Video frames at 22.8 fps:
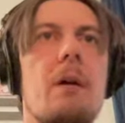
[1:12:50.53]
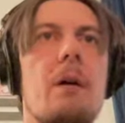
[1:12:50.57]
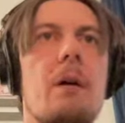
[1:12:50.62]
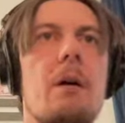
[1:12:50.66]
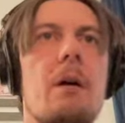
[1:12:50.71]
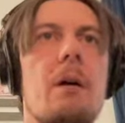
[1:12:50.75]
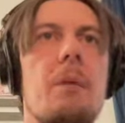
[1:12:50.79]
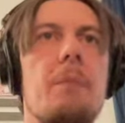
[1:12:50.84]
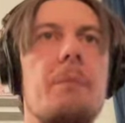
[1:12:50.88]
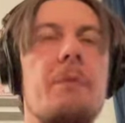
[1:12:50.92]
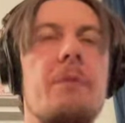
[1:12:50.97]

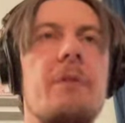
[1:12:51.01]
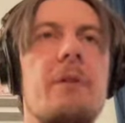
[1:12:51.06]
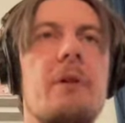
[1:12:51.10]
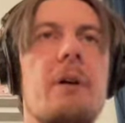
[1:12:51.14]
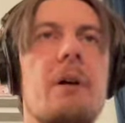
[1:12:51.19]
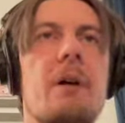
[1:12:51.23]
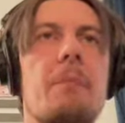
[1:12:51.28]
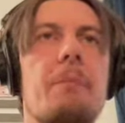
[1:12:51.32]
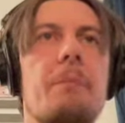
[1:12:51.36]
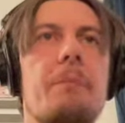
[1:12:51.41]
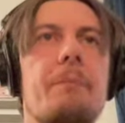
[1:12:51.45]
I'm there.